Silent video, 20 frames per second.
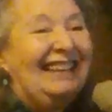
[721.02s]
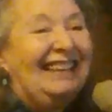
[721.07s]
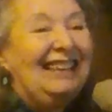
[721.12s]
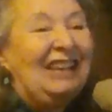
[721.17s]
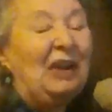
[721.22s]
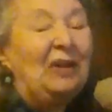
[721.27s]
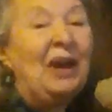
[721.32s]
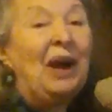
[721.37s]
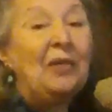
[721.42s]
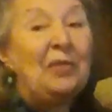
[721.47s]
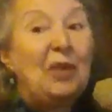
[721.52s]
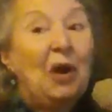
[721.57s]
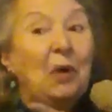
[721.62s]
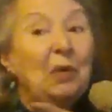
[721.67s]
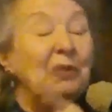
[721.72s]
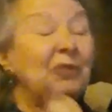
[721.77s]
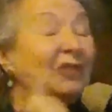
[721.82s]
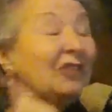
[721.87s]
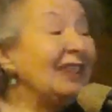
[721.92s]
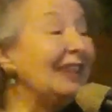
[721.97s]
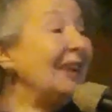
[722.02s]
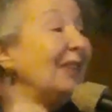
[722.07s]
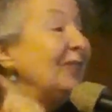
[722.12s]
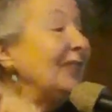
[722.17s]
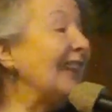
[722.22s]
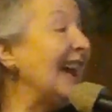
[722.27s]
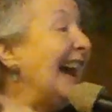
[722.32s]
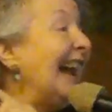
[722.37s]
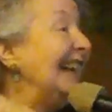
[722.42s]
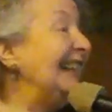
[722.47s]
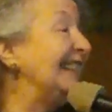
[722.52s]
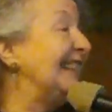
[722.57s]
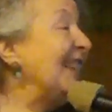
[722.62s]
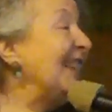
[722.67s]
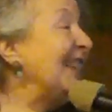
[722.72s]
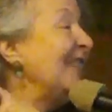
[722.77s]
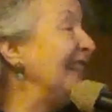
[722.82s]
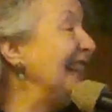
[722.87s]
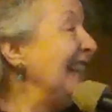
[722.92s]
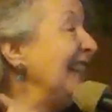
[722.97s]
Yeah, those are those guys
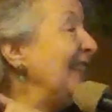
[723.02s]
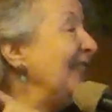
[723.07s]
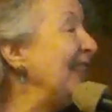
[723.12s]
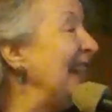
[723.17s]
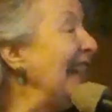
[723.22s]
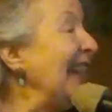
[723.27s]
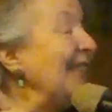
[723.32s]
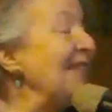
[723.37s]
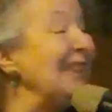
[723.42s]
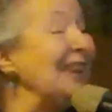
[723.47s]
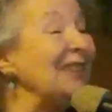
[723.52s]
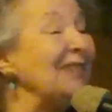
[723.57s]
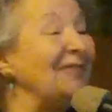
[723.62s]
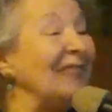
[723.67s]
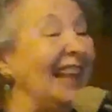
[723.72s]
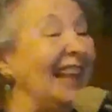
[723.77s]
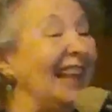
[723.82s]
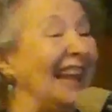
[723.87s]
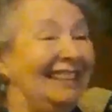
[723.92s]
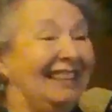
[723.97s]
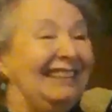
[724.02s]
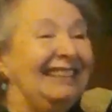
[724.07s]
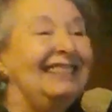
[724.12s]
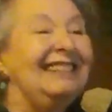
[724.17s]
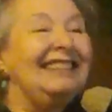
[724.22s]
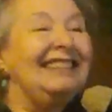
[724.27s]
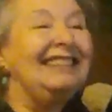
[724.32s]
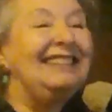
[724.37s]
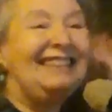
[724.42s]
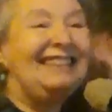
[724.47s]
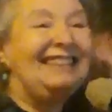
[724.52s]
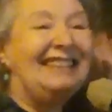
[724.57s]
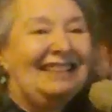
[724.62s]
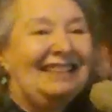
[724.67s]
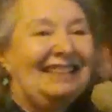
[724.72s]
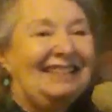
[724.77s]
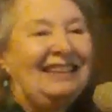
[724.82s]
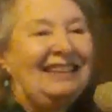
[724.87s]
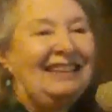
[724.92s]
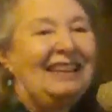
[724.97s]
over there, they have their flag, this is
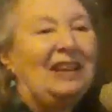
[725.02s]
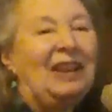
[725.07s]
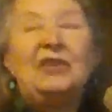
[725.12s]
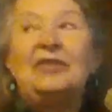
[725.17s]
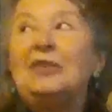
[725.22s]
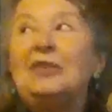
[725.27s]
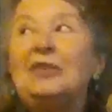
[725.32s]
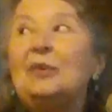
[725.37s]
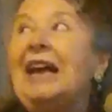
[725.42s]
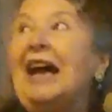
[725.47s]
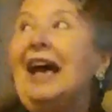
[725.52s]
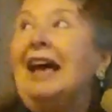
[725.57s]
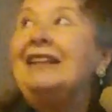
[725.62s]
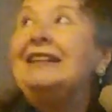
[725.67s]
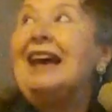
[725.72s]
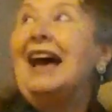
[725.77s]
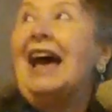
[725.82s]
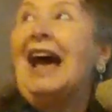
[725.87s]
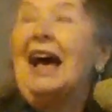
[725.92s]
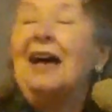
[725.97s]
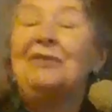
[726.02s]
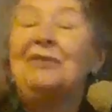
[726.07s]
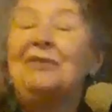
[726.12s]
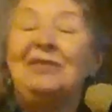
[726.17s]
us. So we had to have